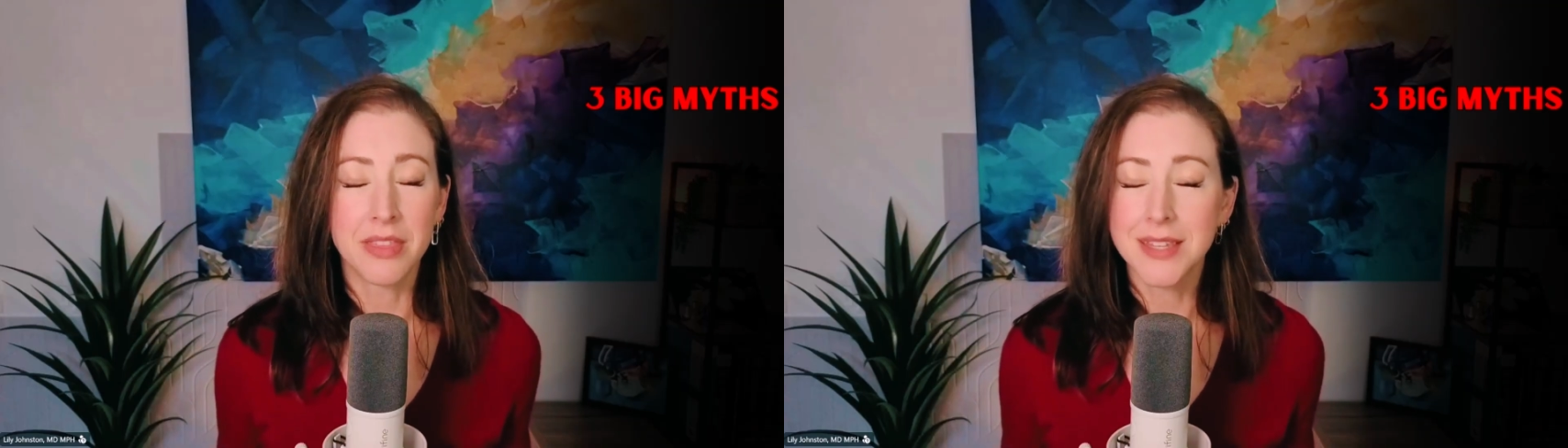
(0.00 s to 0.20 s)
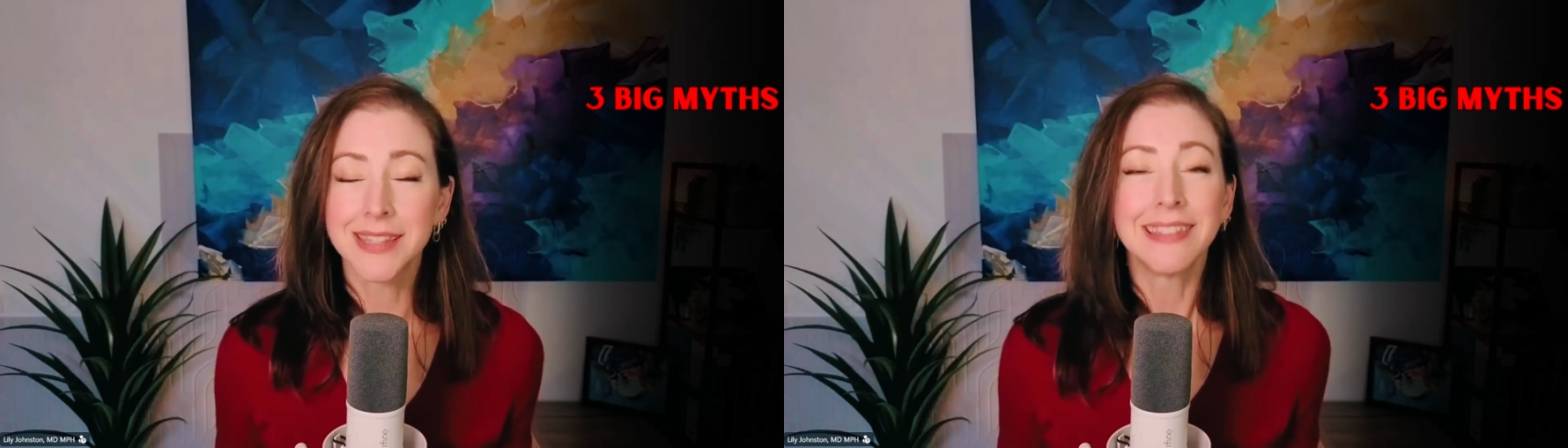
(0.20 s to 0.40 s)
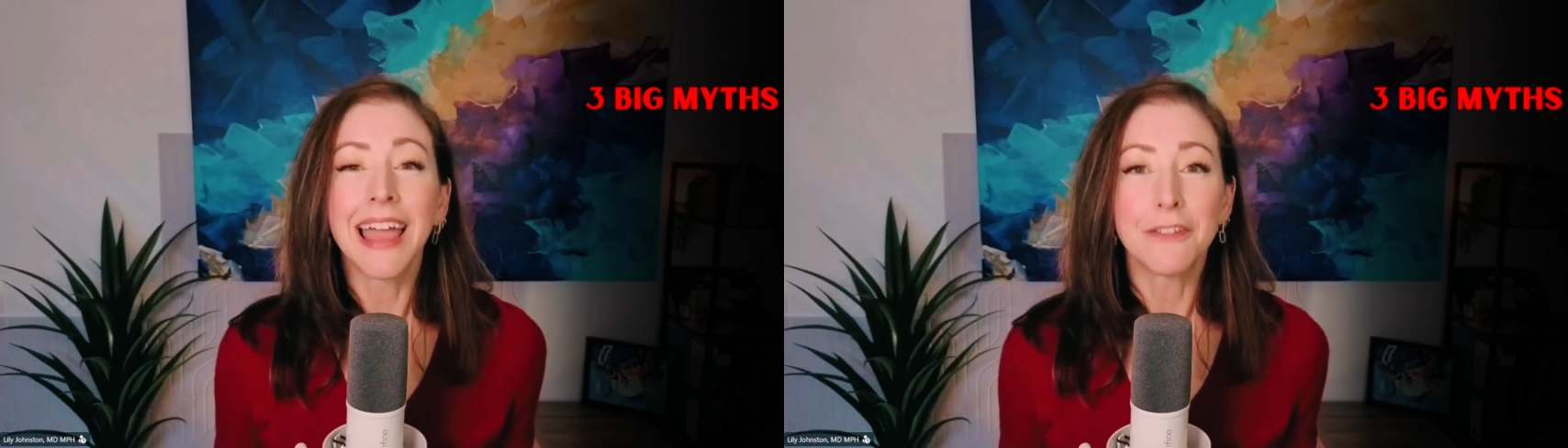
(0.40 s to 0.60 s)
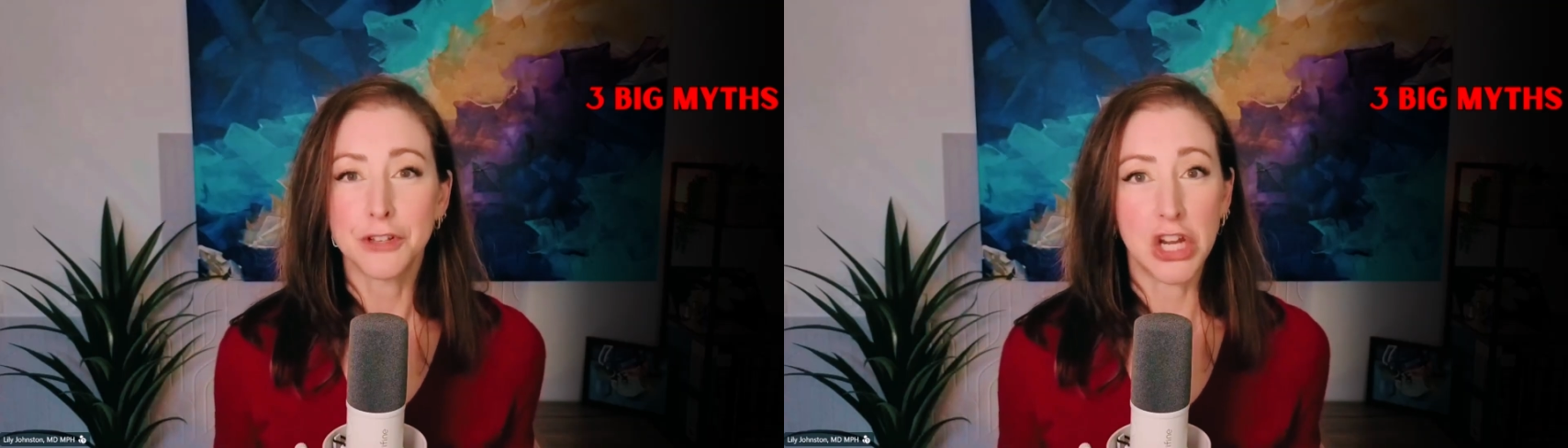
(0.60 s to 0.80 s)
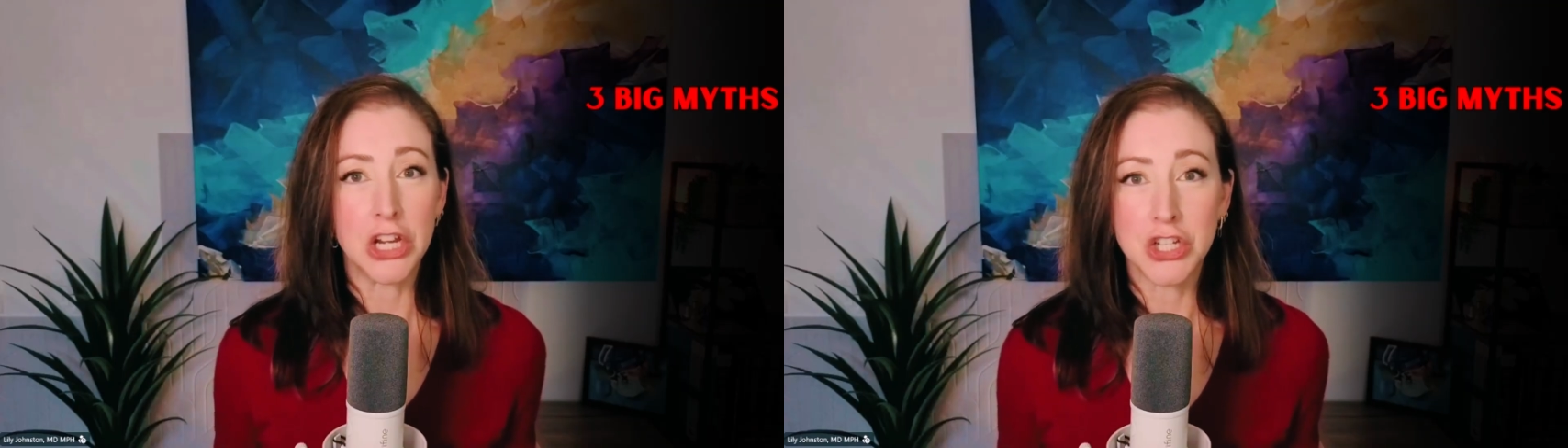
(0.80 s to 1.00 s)
this
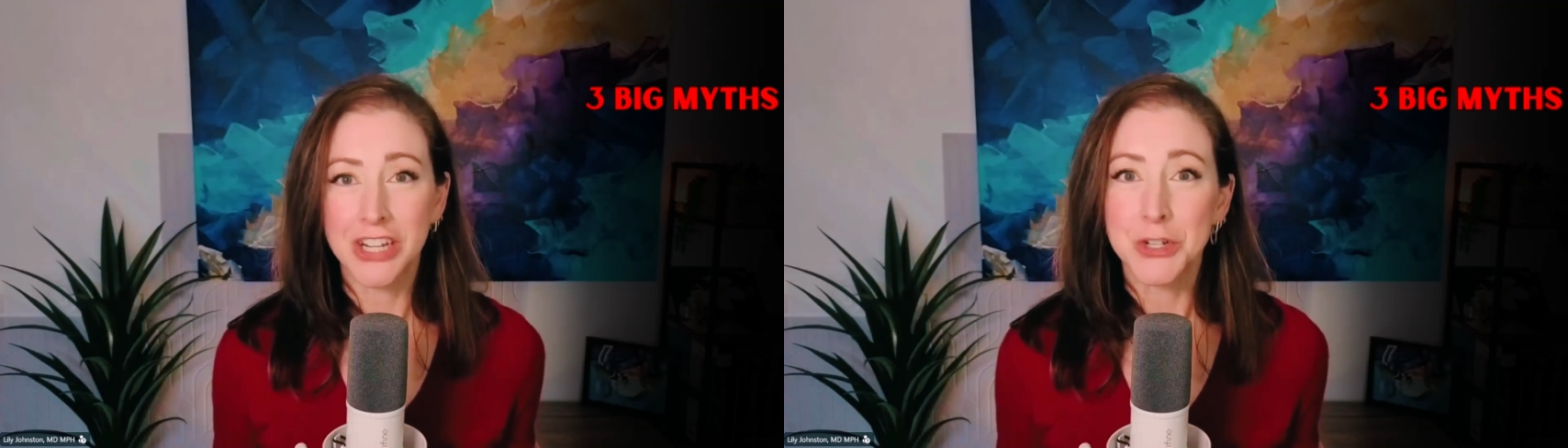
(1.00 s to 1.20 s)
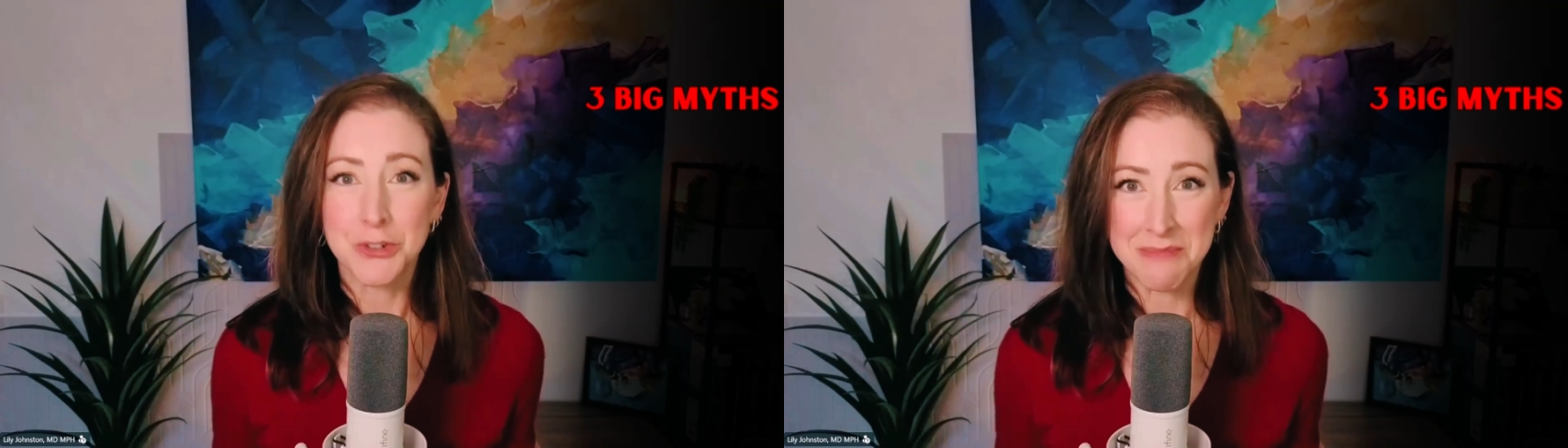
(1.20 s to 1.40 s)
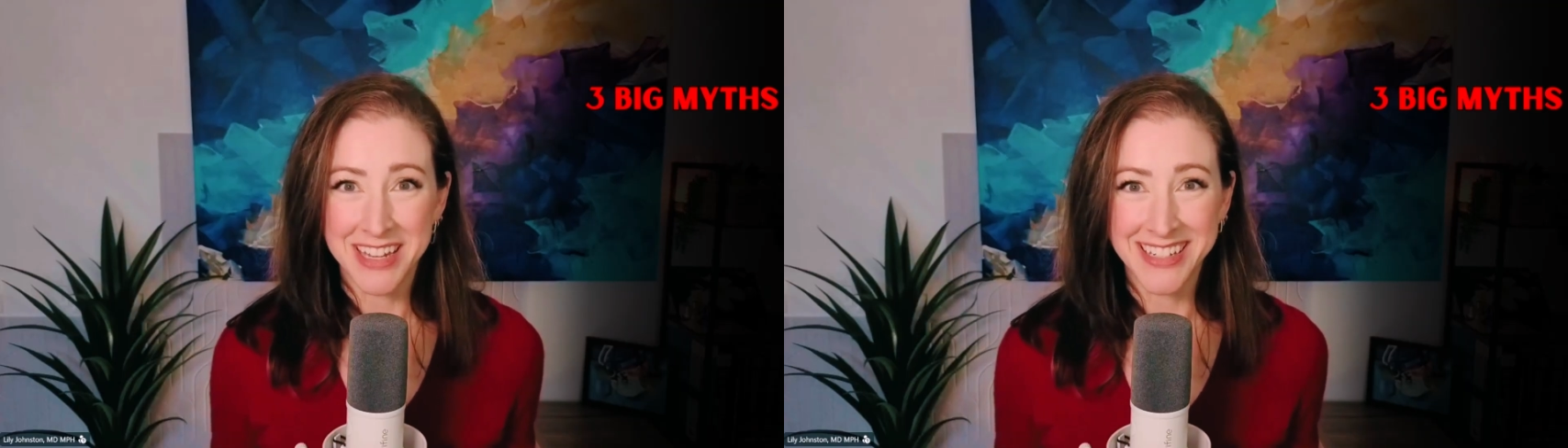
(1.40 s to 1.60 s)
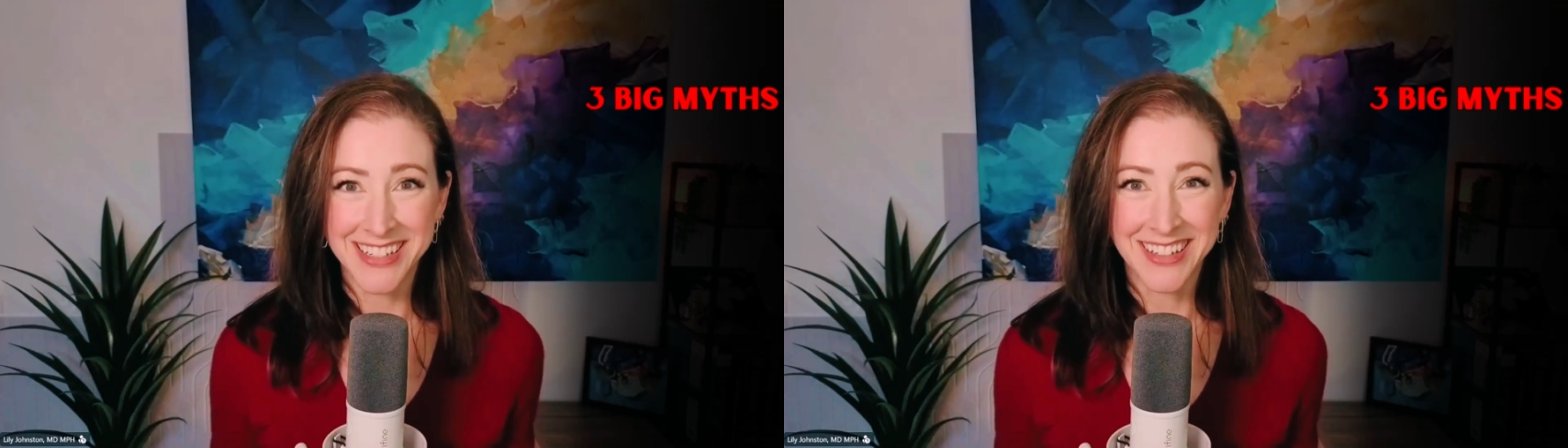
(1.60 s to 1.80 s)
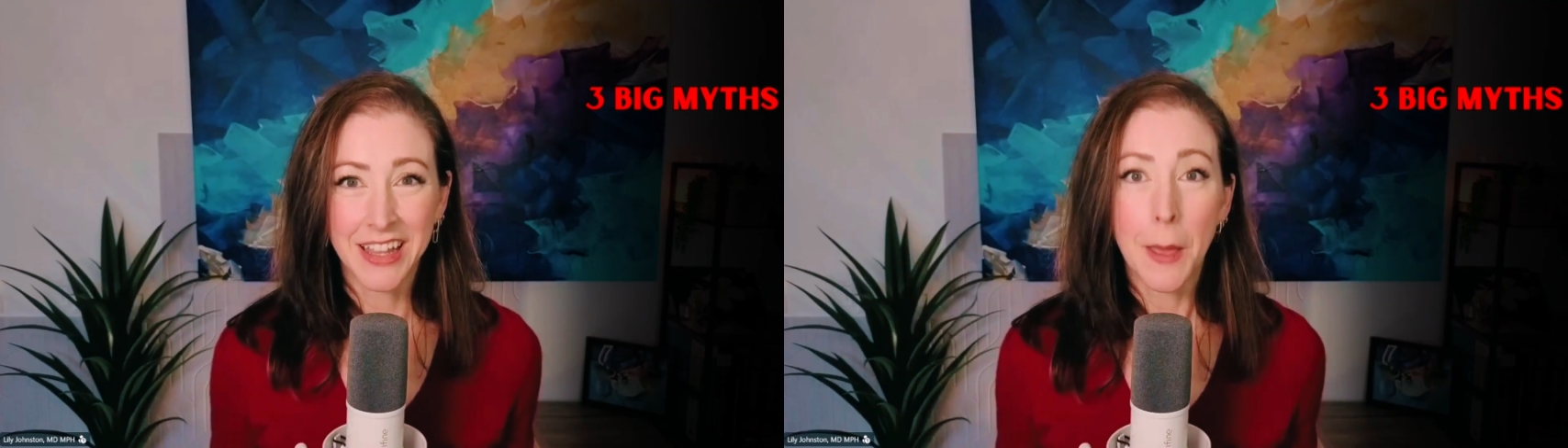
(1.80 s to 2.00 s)
life changing treatment.